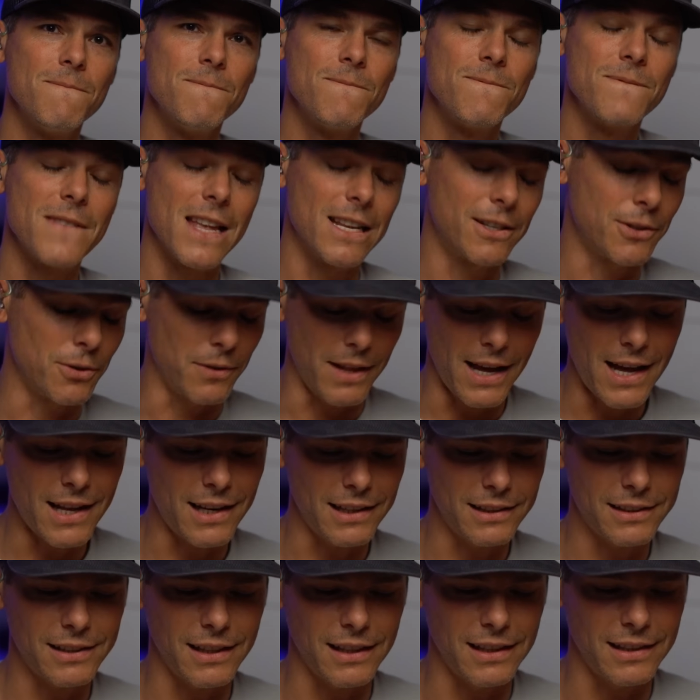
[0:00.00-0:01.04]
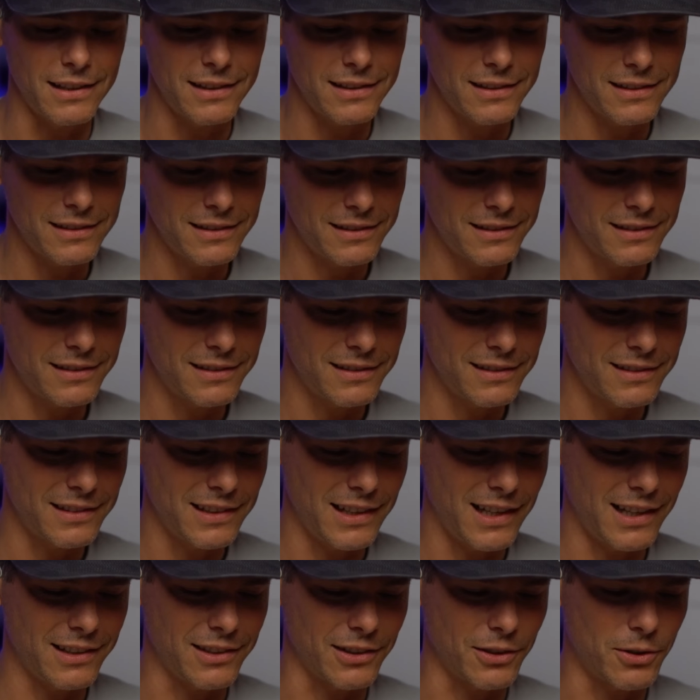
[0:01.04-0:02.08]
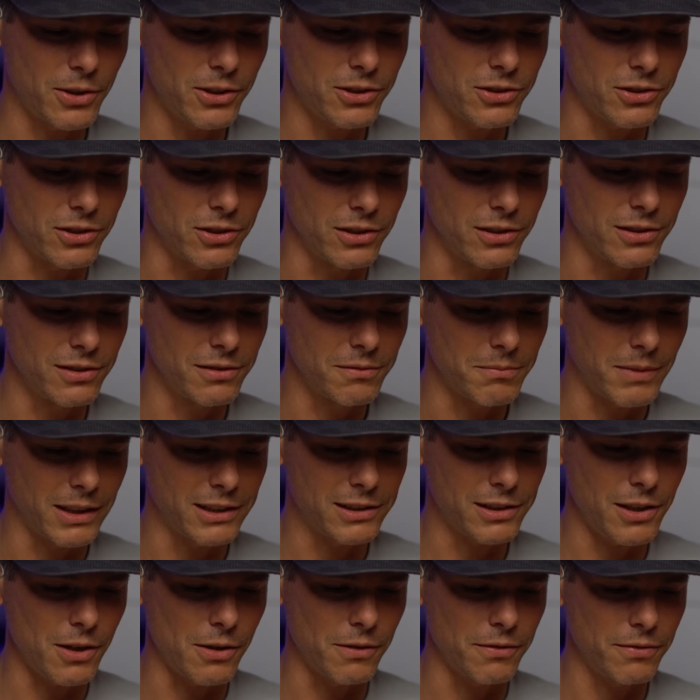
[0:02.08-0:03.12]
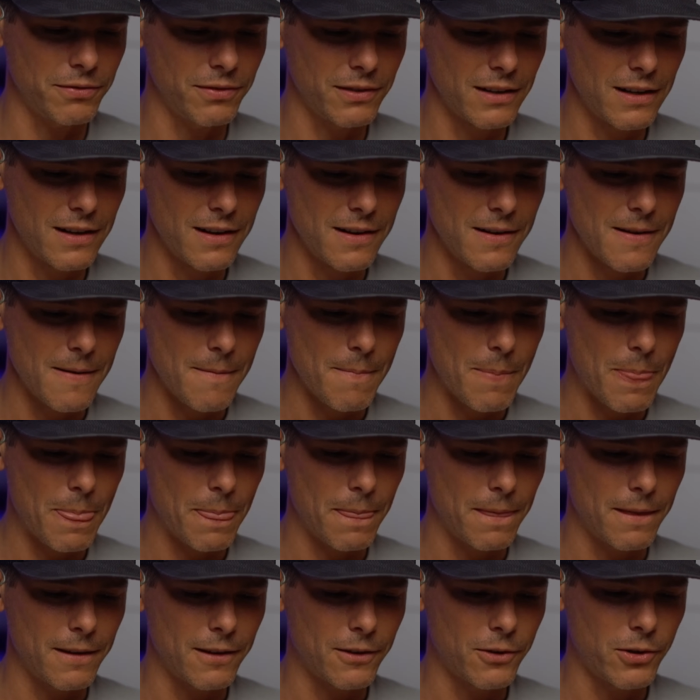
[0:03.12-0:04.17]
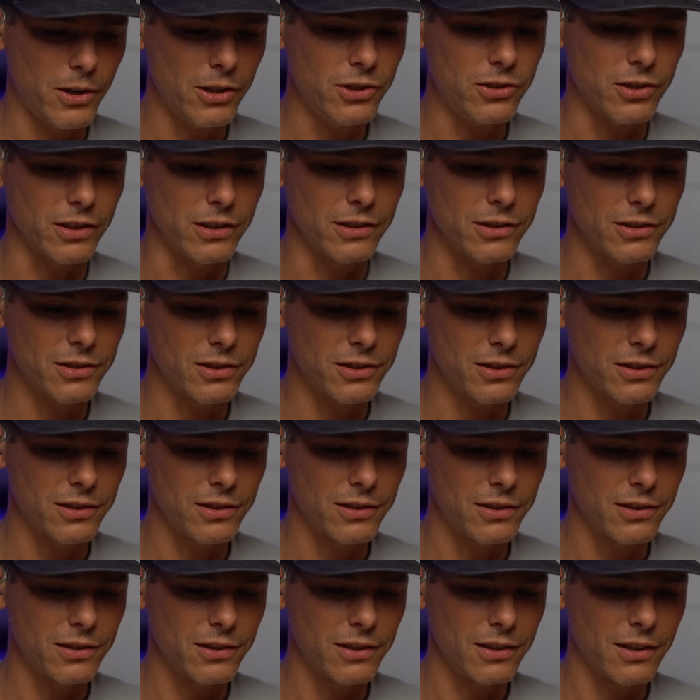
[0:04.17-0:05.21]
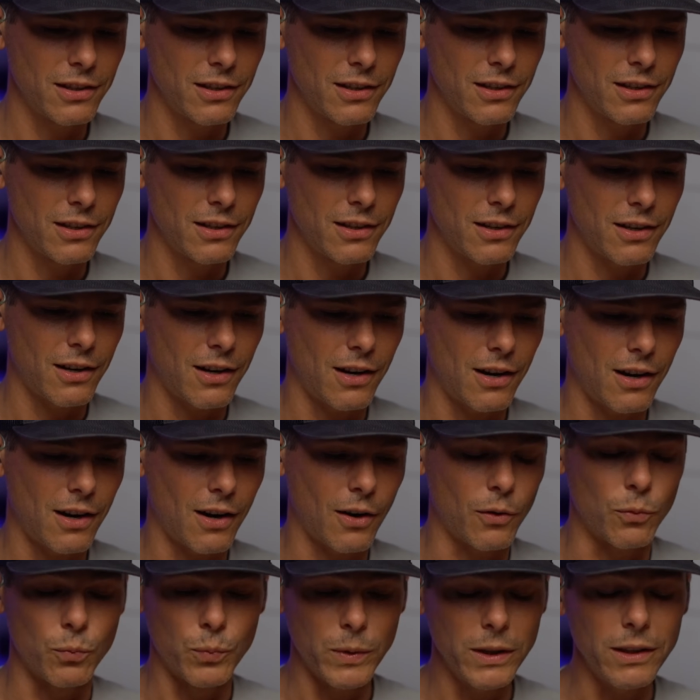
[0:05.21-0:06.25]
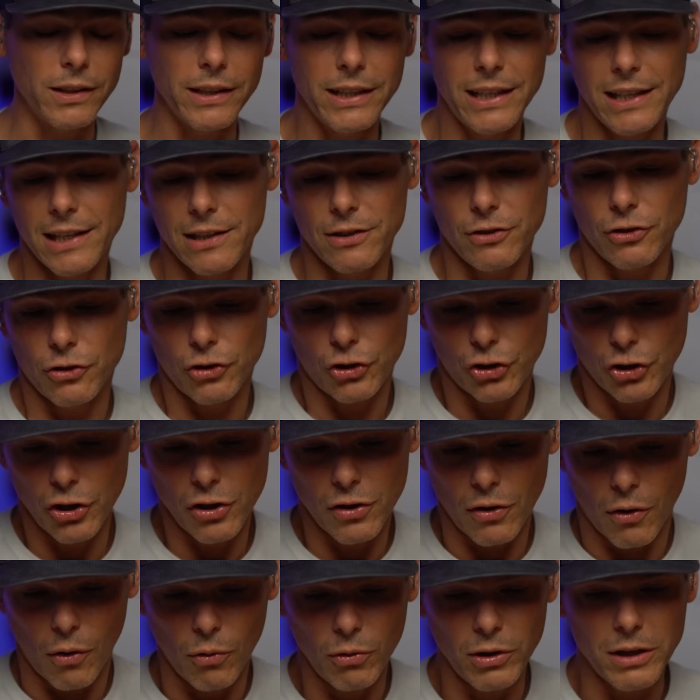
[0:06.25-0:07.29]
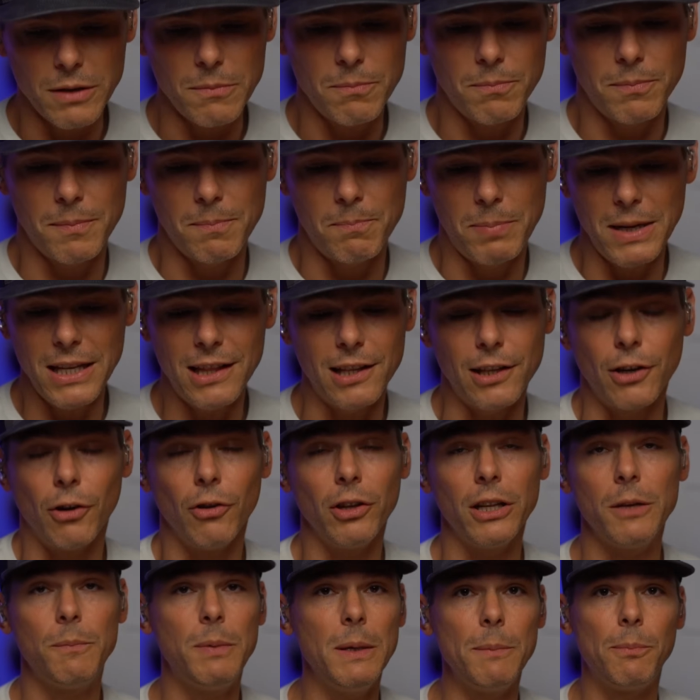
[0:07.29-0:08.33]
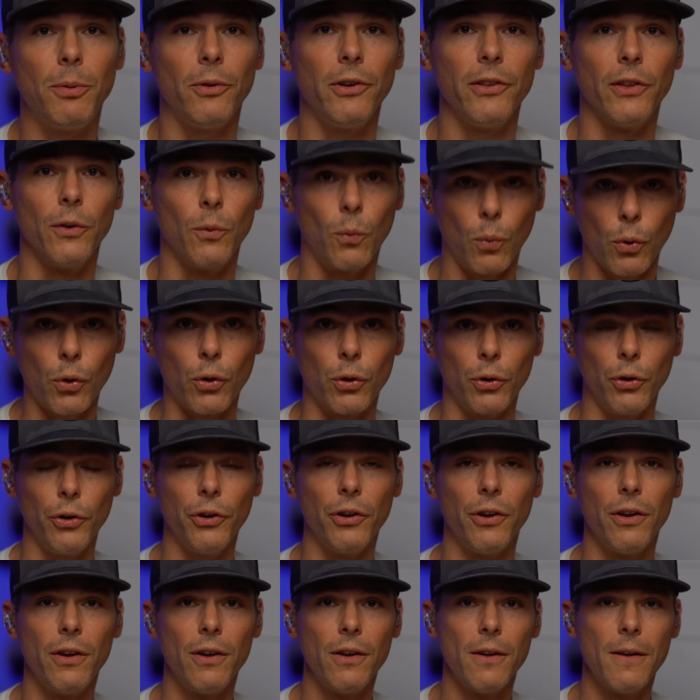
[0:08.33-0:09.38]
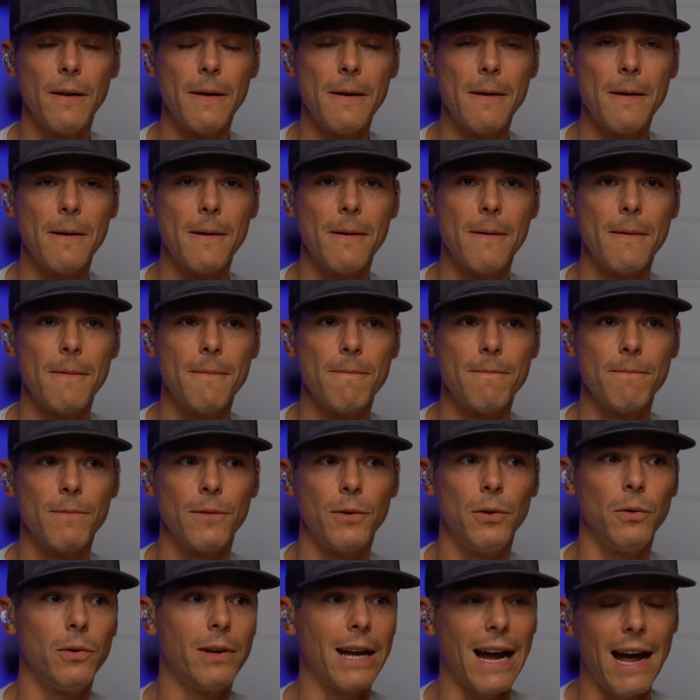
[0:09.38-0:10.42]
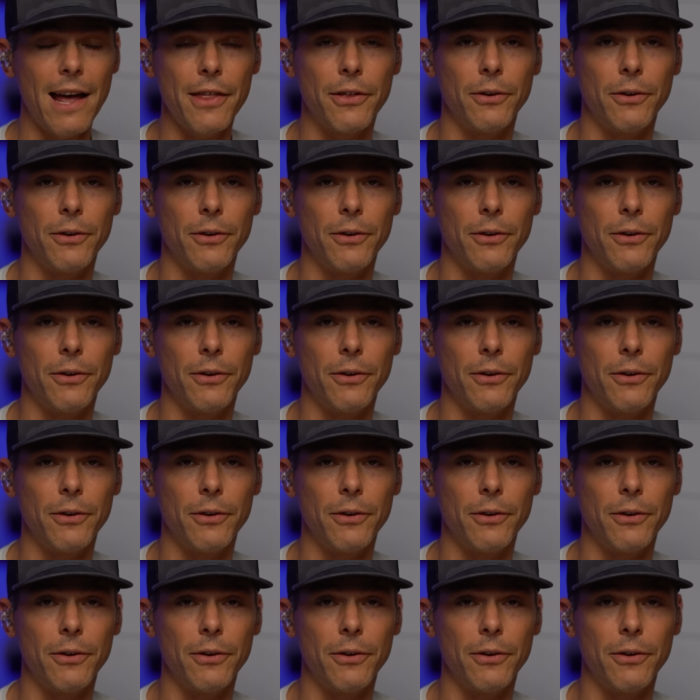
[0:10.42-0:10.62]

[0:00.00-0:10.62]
And to that I say, as a Christian myself, Christians are really and should only be the only people in the world who gather